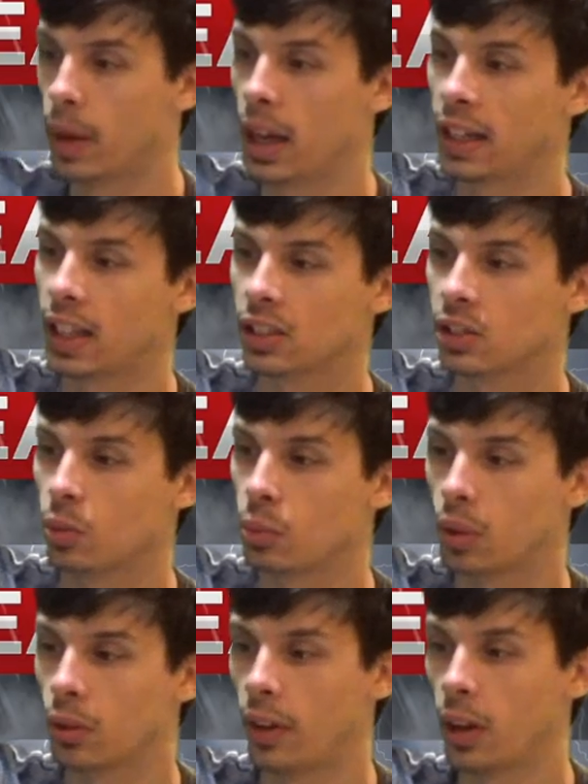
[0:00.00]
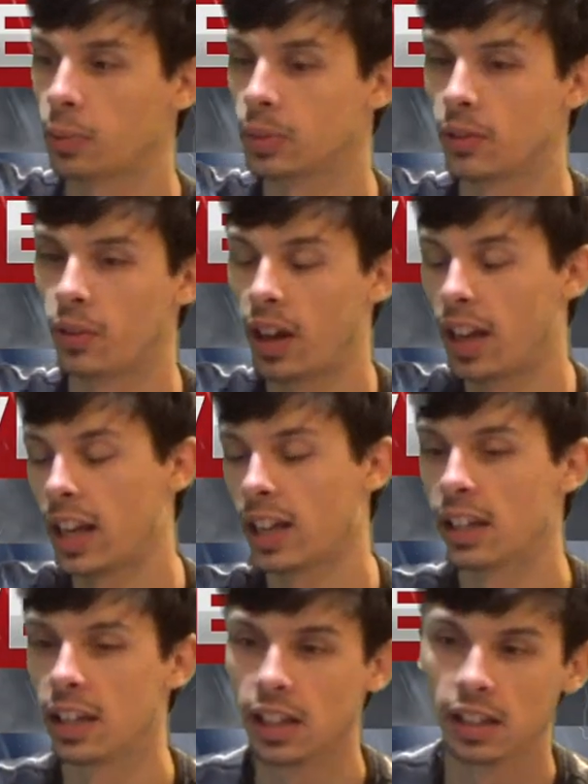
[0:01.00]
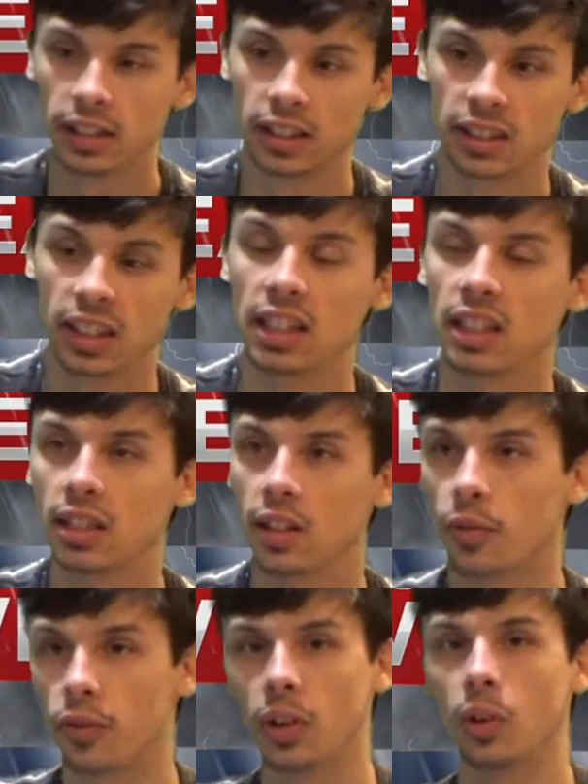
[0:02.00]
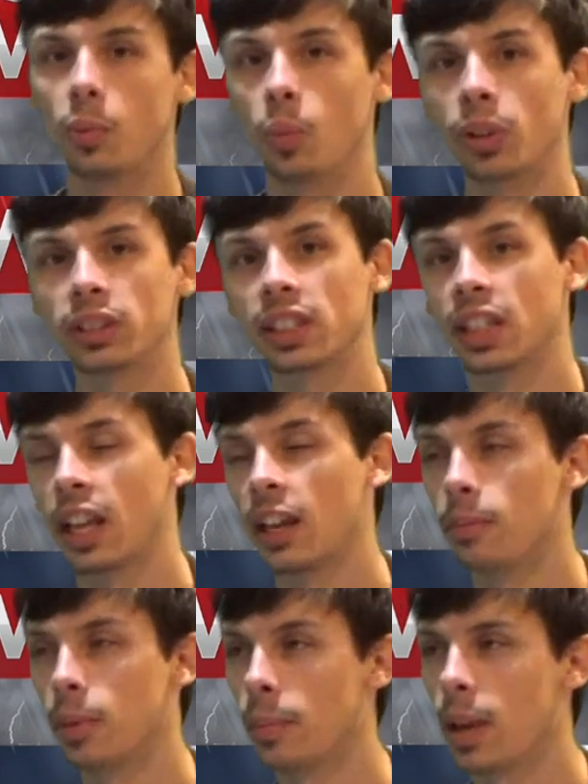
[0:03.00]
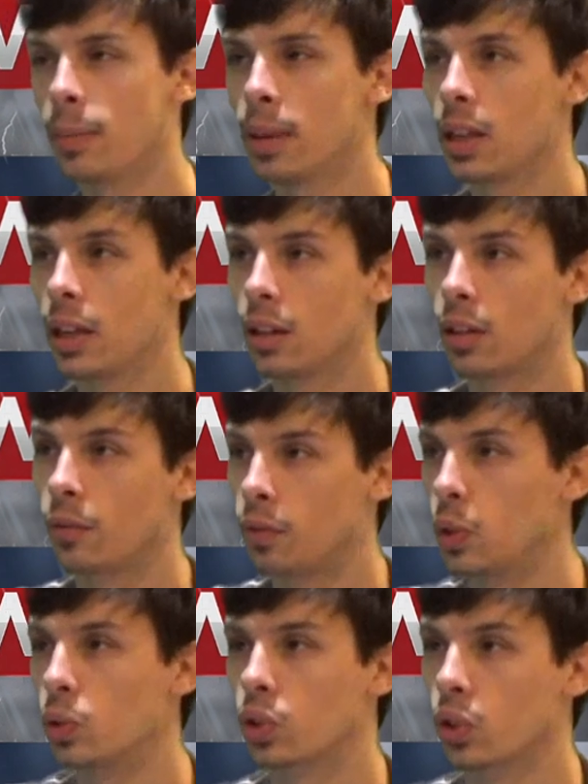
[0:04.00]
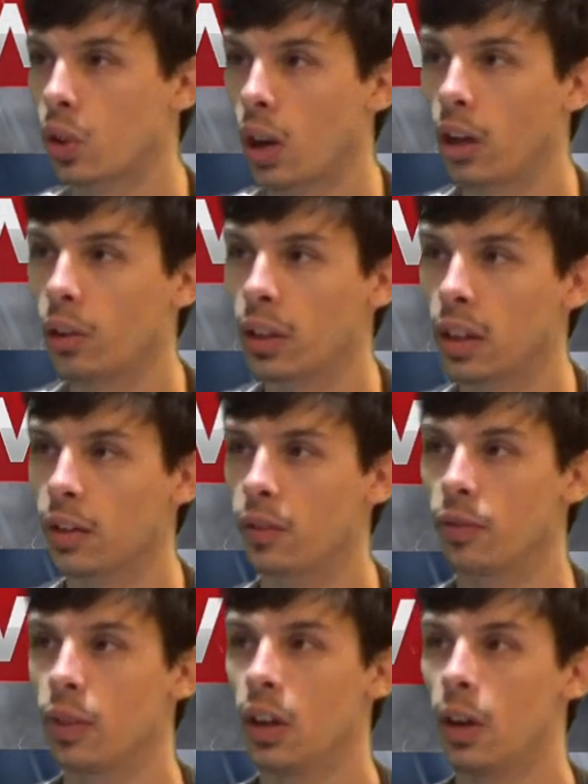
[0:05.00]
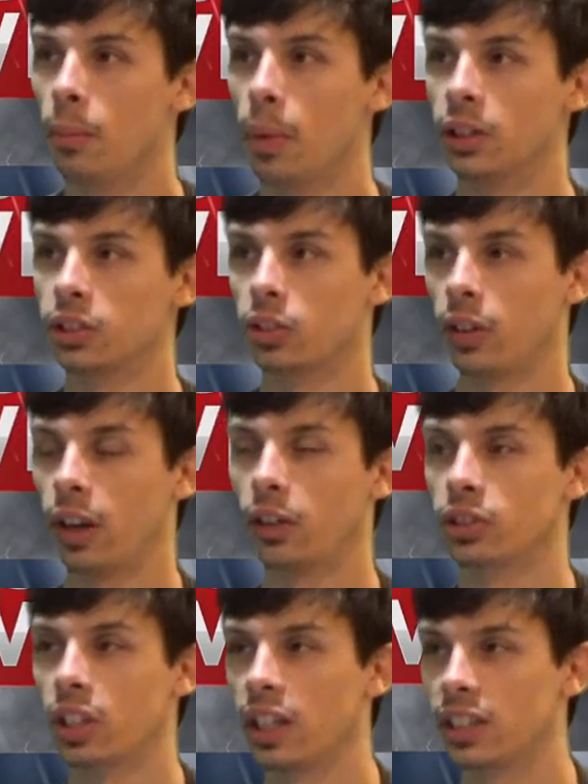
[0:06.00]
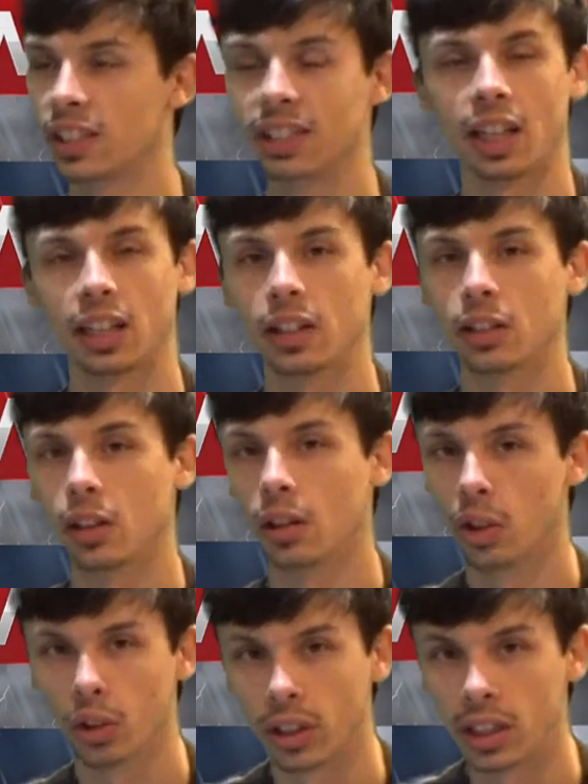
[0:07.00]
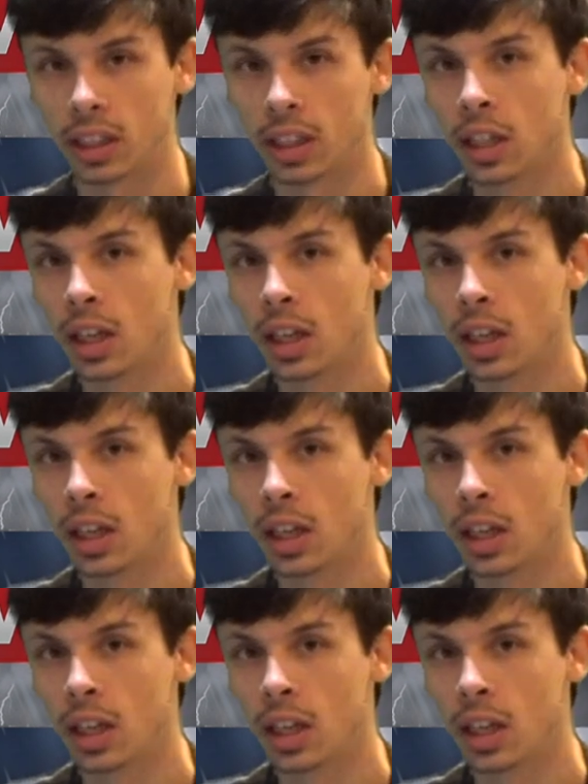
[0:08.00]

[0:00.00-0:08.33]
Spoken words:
I guess it would have helped if I had seen the film once again, but maybe in the future I'll give Monster House a second looky.